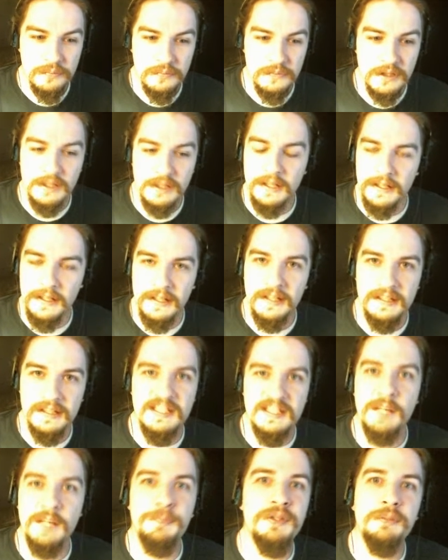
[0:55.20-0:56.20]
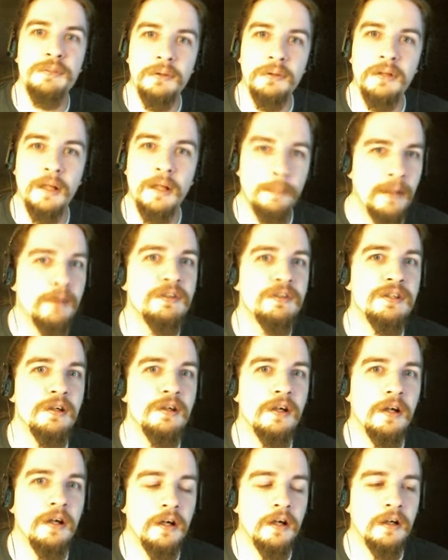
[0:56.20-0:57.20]
an acceptable amount
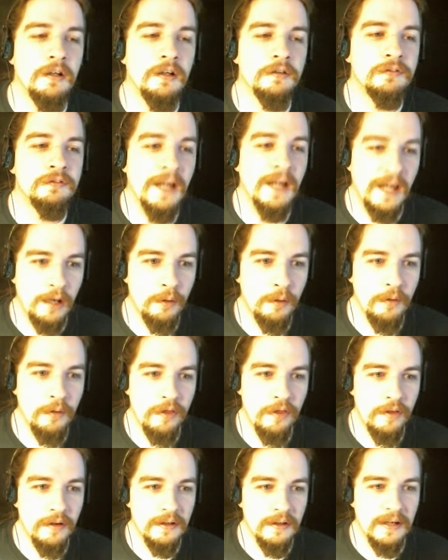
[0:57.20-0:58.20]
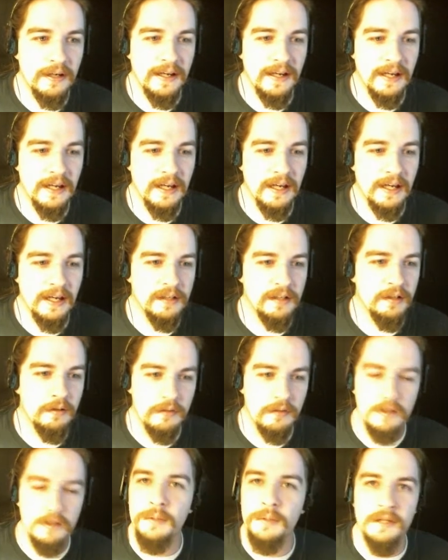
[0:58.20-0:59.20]
of health and a
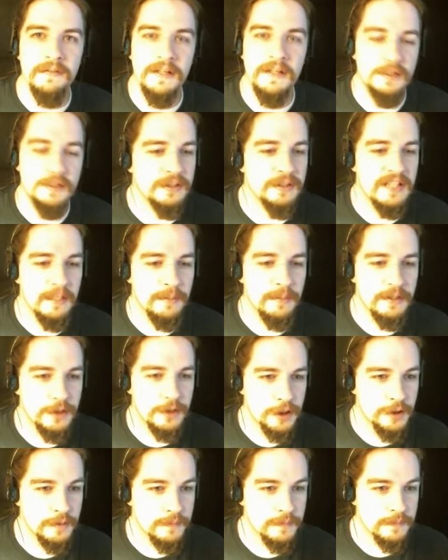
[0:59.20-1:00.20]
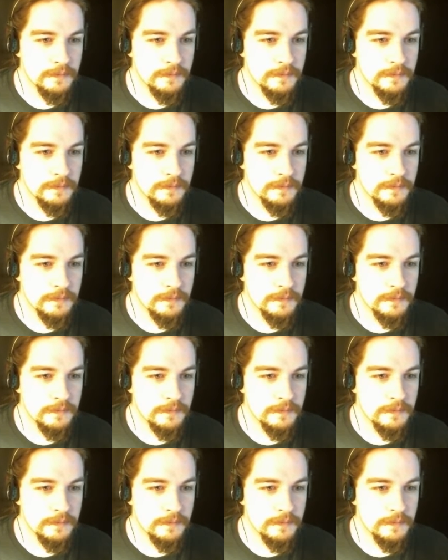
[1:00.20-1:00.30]
little bit of extra damage.